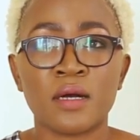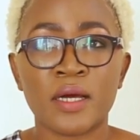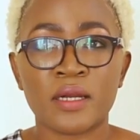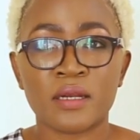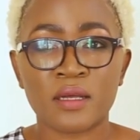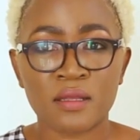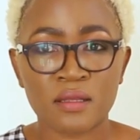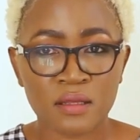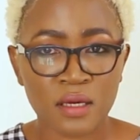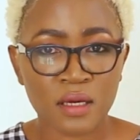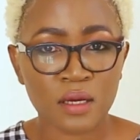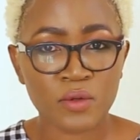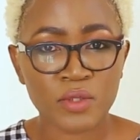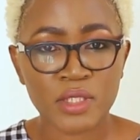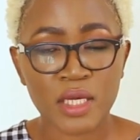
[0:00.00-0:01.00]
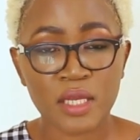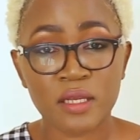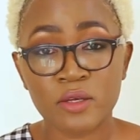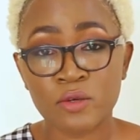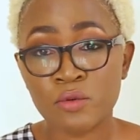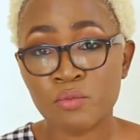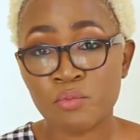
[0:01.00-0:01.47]
And another thing I'll tell
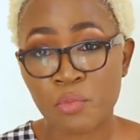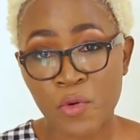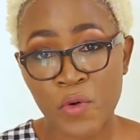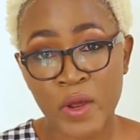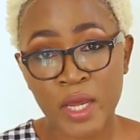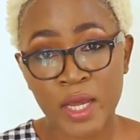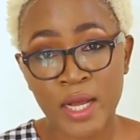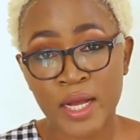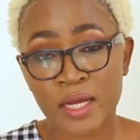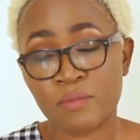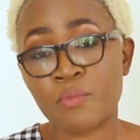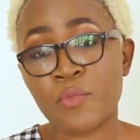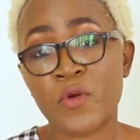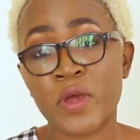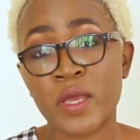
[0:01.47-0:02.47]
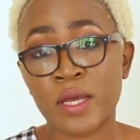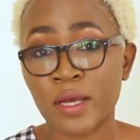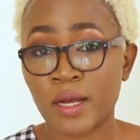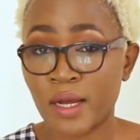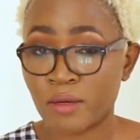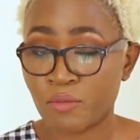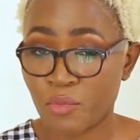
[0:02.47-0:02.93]
you, pray and pray
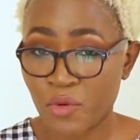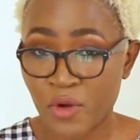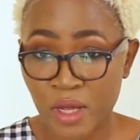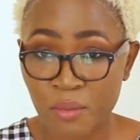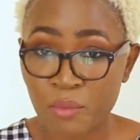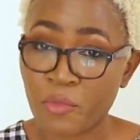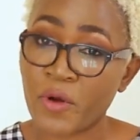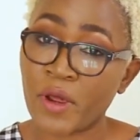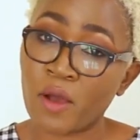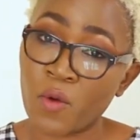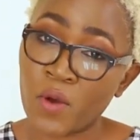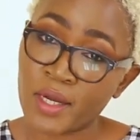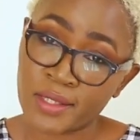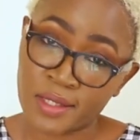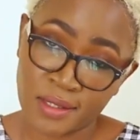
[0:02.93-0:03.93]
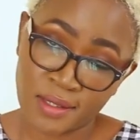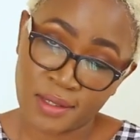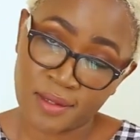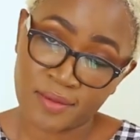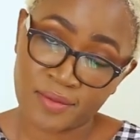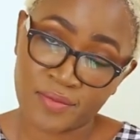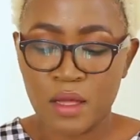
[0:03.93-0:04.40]
and pray, prayer works.
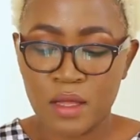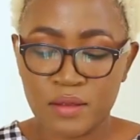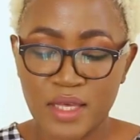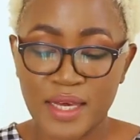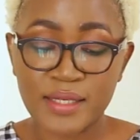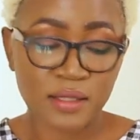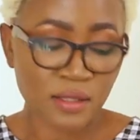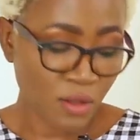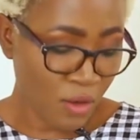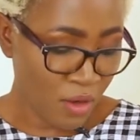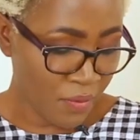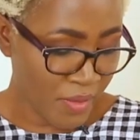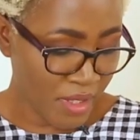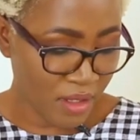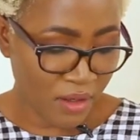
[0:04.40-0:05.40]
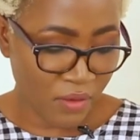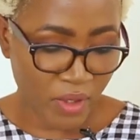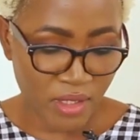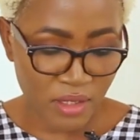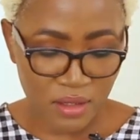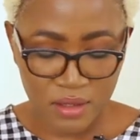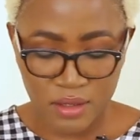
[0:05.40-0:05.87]
There are so many
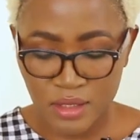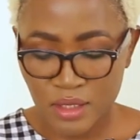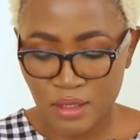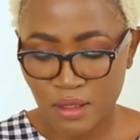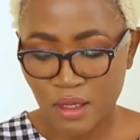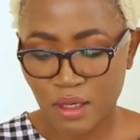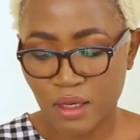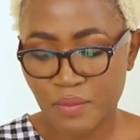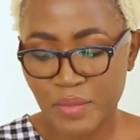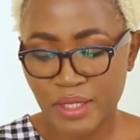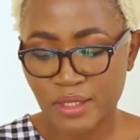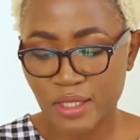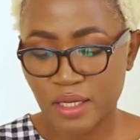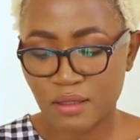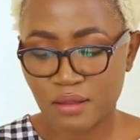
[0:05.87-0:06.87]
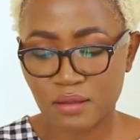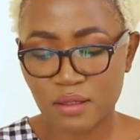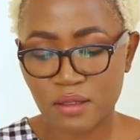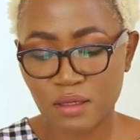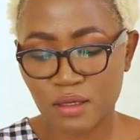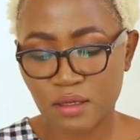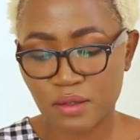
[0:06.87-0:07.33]
questions in here, but I
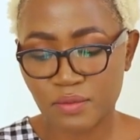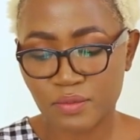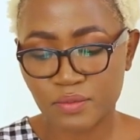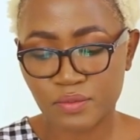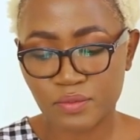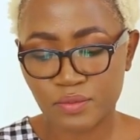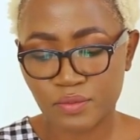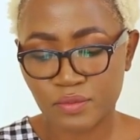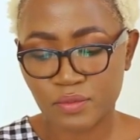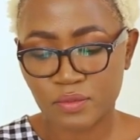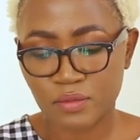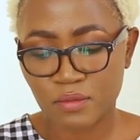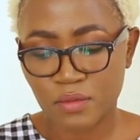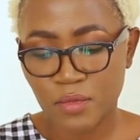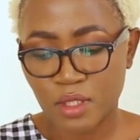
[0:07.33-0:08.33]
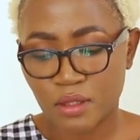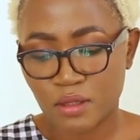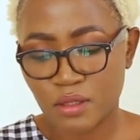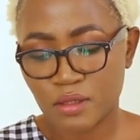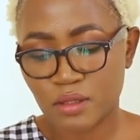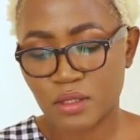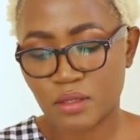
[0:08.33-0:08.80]
think um,
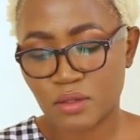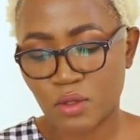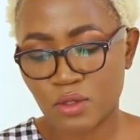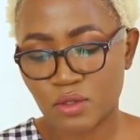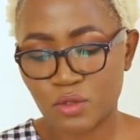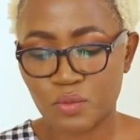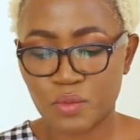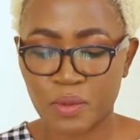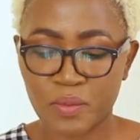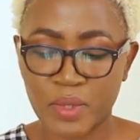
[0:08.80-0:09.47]
this is going to be